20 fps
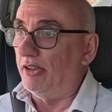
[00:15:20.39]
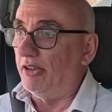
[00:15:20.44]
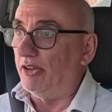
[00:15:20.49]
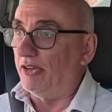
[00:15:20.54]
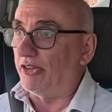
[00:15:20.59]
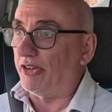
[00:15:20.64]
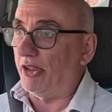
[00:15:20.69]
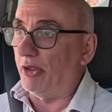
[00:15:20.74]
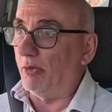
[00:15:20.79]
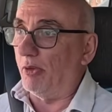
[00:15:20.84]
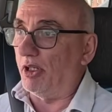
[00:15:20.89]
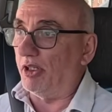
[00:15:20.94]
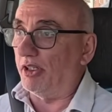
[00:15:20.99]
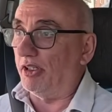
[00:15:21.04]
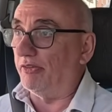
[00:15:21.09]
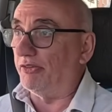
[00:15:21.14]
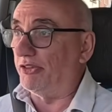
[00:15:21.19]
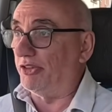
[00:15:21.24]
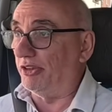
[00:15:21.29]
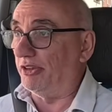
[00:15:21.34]
So what
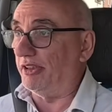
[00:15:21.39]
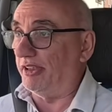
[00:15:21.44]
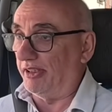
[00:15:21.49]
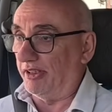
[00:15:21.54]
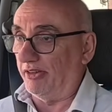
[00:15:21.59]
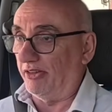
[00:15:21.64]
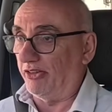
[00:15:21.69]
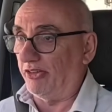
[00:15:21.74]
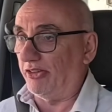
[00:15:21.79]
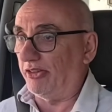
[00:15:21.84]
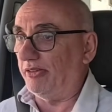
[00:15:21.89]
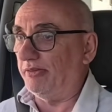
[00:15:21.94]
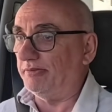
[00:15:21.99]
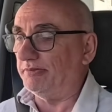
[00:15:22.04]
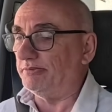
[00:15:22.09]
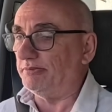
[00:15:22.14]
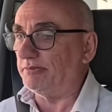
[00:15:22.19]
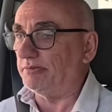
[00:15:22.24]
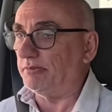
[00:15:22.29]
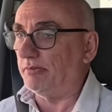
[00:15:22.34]
I've done is,
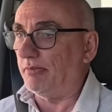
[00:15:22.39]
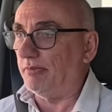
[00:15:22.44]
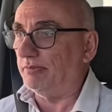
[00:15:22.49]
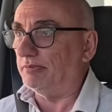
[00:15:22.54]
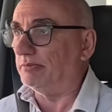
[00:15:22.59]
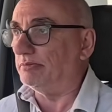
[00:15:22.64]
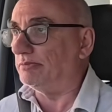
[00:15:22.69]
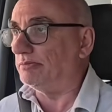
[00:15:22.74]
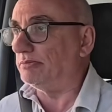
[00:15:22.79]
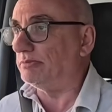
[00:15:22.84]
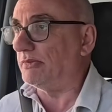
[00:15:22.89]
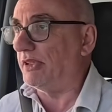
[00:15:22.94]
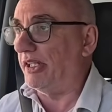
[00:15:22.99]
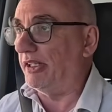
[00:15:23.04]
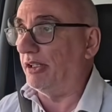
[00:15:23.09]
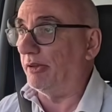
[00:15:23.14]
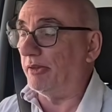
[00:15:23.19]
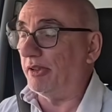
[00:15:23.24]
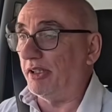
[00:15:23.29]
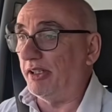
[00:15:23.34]
and
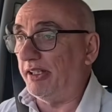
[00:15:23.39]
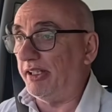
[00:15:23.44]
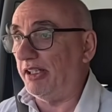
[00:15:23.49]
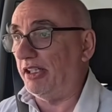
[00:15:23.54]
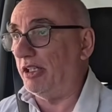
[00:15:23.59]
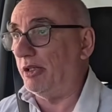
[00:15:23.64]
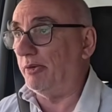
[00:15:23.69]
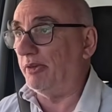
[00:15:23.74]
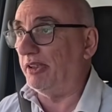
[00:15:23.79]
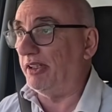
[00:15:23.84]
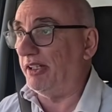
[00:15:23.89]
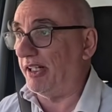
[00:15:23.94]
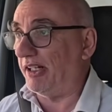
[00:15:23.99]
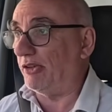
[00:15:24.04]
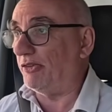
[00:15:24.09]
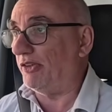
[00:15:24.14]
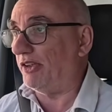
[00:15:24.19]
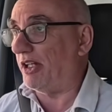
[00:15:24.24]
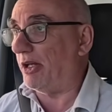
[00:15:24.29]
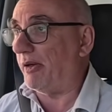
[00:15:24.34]
I'm going to let you know in the next
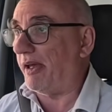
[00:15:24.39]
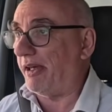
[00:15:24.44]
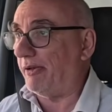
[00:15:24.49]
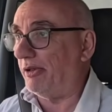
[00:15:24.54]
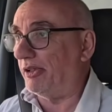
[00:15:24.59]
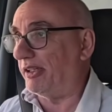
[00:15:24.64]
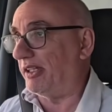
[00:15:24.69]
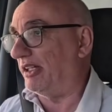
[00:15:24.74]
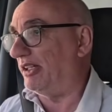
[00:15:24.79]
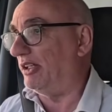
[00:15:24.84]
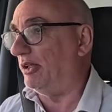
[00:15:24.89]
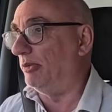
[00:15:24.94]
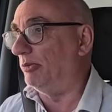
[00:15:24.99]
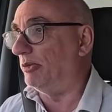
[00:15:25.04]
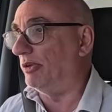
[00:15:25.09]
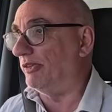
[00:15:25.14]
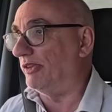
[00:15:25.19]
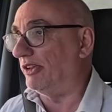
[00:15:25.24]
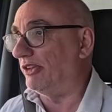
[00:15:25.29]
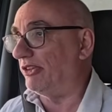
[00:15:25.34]
video how I get on
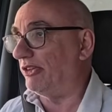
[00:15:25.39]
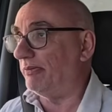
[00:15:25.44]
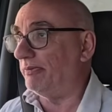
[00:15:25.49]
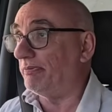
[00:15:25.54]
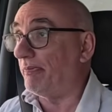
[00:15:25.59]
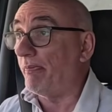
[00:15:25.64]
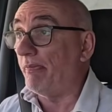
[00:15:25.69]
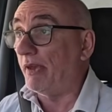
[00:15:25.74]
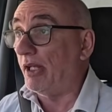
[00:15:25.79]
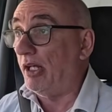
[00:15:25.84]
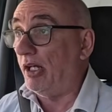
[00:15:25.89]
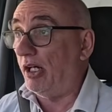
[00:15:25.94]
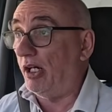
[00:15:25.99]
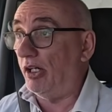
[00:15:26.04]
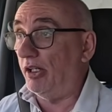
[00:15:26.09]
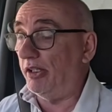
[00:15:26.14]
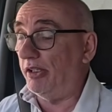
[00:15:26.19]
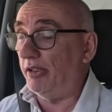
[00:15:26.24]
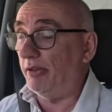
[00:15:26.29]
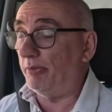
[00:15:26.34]
with it,
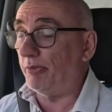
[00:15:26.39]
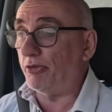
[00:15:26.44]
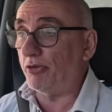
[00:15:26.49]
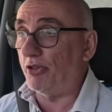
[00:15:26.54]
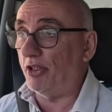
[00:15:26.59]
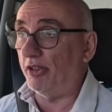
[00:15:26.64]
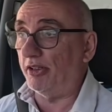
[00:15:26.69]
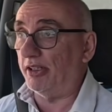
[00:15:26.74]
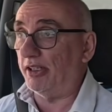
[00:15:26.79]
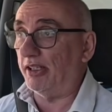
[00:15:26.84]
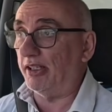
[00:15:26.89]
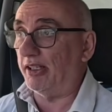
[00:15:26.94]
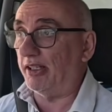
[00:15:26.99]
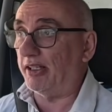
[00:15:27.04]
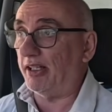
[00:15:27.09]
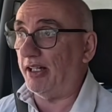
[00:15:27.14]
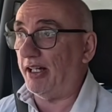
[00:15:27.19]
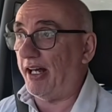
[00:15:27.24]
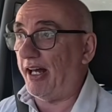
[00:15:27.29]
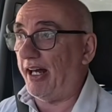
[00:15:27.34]
I am trying
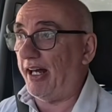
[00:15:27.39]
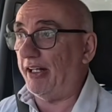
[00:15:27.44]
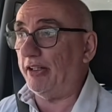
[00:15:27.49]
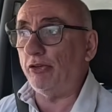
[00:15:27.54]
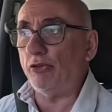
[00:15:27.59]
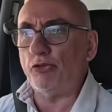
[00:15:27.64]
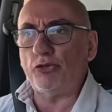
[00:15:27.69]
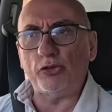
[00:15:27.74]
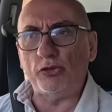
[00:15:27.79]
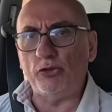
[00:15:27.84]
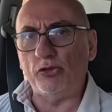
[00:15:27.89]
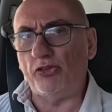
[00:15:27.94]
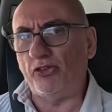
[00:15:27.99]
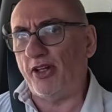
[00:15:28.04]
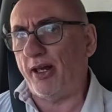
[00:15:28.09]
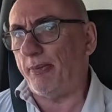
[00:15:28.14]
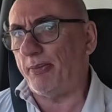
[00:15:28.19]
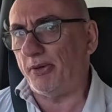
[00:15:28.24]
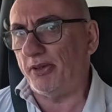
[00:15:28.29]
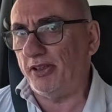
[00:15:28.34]
Andrew's
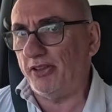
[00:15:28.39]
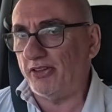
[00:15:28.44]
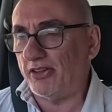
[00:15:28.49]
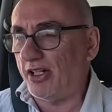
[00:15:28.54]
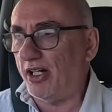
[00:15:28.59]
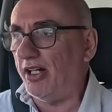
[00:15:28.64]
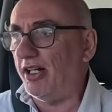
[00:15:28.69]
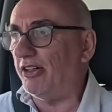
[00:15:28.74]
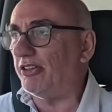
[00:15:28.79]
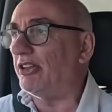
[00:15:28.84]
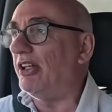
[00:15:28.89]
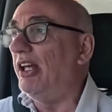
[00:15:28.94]
Japanese cars.